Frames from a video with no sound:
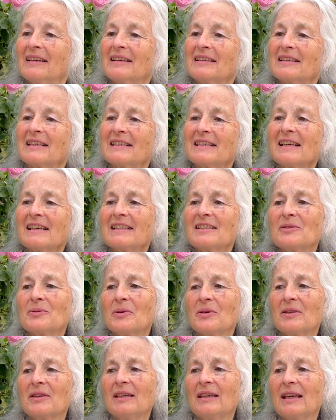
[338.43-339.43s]
does that
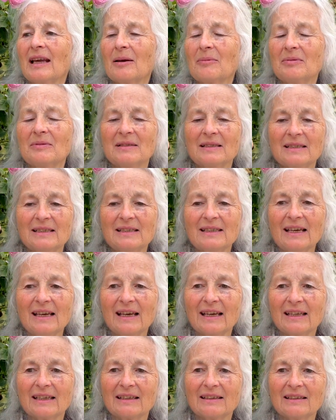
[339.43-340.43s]
sort of thing happen
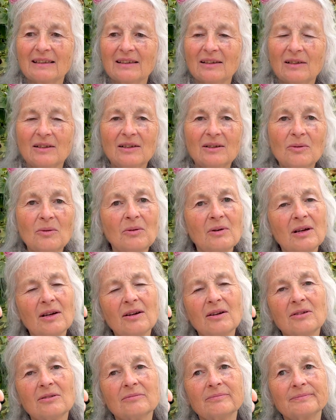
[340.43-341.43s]
today
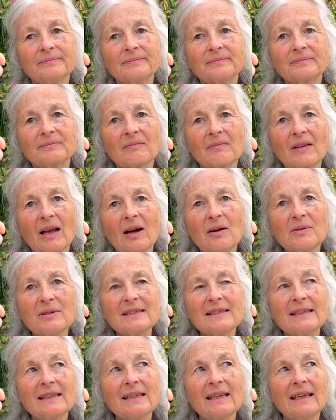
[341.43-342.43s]
well i
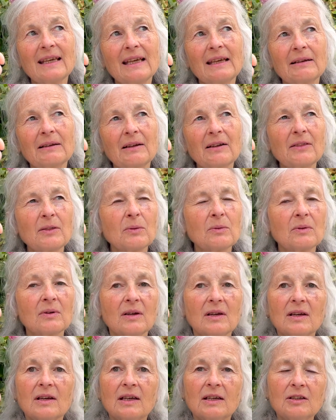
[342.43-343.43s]
was thinking i thought
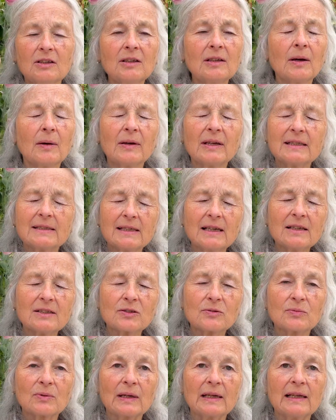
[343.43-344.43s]
you know it
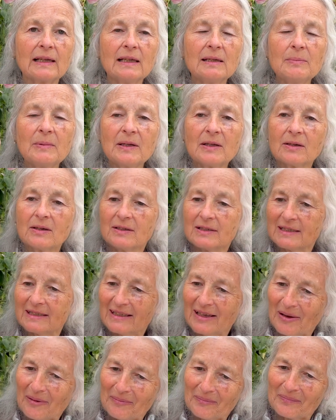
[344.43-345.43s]
does really
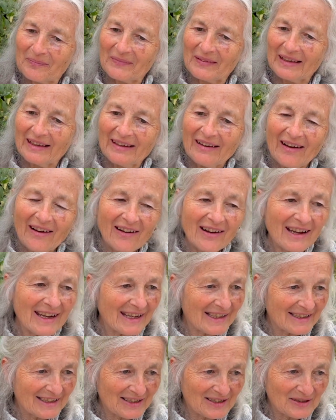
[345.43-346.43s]
because um, i
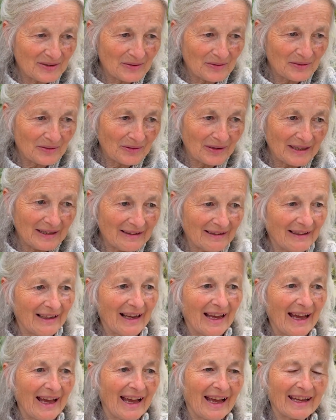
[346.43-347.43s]
had a story
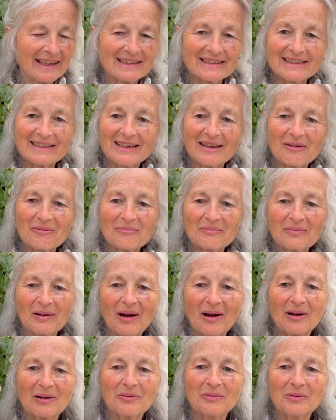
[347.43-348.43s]
and um,
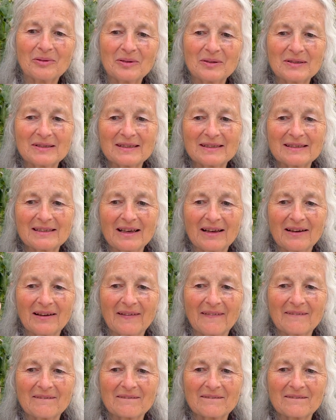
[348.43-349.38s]
I was uh,